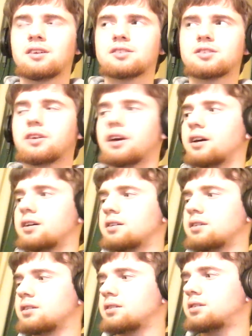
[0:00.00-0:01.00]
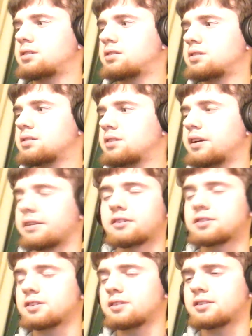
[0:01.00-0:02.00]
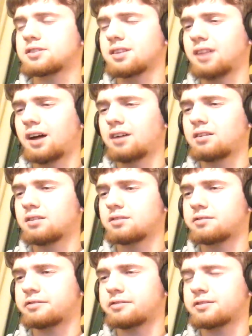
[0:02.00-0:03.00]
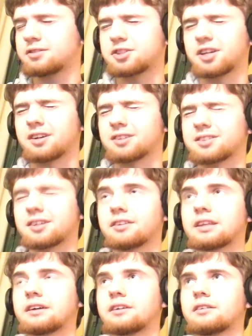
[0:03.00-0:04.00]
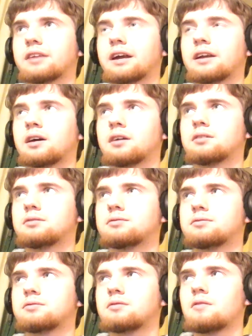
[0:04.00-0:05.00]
So yeah, there's a lot of channels out there that have